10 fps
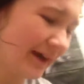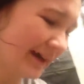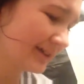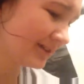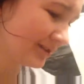by
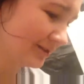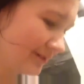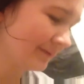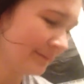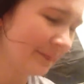accident,
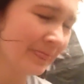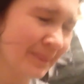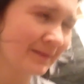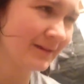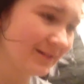
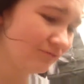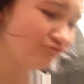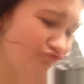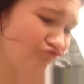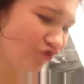and it
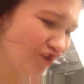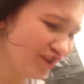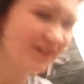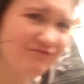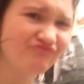
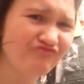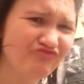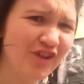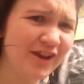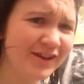really,
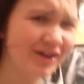really